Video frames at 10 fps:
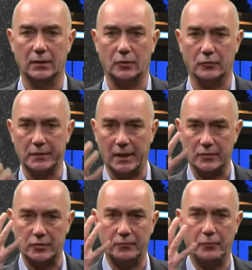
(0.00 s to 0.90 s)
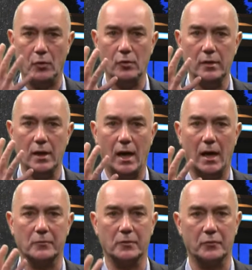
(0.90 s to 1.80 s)
contains four
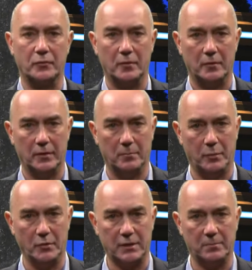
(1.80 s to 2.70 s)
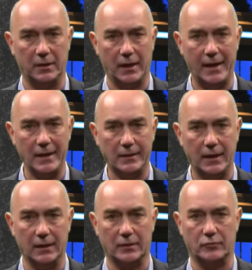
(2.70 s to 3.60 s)
out of the possible eight
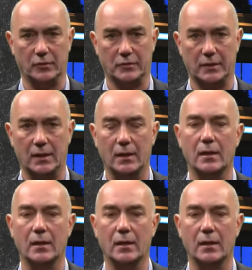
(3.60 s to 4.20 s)
electrons,